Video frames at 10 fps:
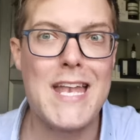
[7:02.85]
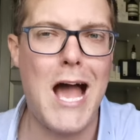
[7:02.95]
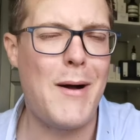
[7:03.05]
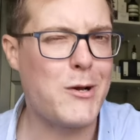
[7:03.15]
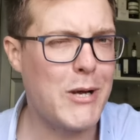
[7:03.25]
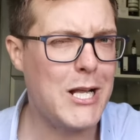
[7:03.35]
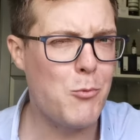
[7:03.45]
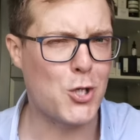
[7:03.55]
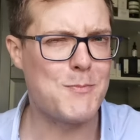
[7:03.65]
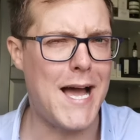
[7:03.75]
Now, I quickly
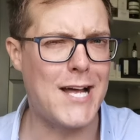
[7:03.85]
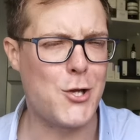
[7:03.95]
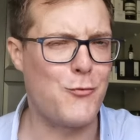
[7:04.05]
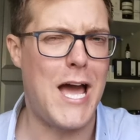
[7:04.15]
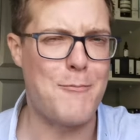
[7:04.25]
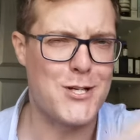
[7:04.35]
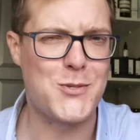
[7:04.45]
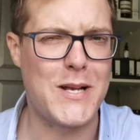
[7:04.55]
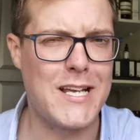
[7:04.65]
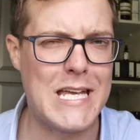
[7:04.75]
wash my hand off camera
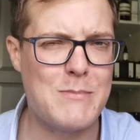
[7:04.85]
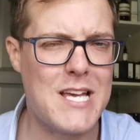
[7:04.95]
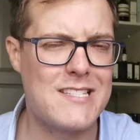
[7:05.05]
so I can keep